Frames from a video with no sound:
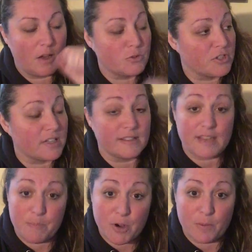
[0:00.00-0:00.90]
was just gonna
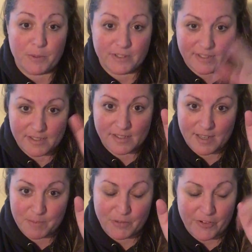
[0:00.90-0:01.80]
say purple, this has
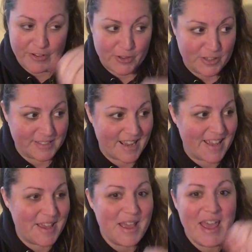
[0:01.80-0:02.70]
like been a very long
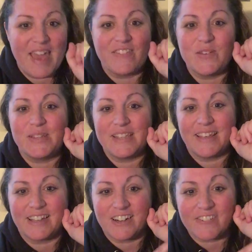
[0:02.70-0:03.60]
day. If you see
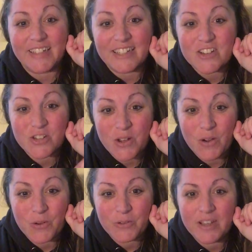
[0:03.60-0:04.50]
like a greenish
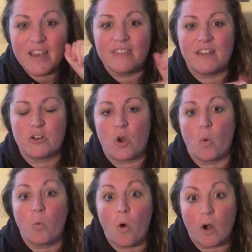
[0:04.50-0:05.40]
tone, then
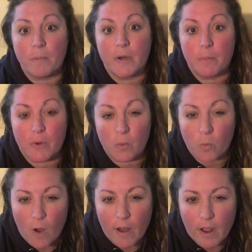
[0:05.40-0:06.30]
you're warm number
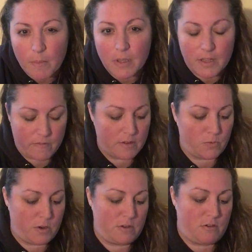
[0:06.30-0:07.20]
1, I believe
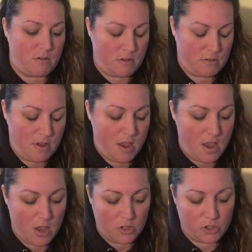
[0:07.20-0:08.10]
is what it's called.
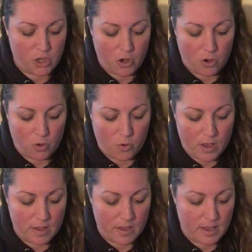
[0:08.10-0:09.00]

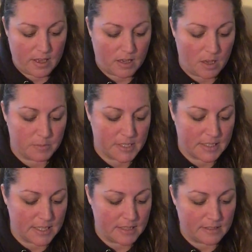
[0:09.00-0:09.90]
So it comes
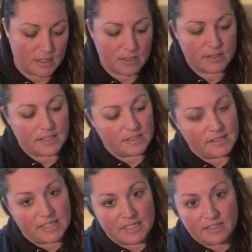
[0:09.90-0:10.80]
like this, and it's still
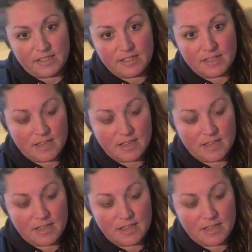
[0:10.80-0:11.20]
sealed.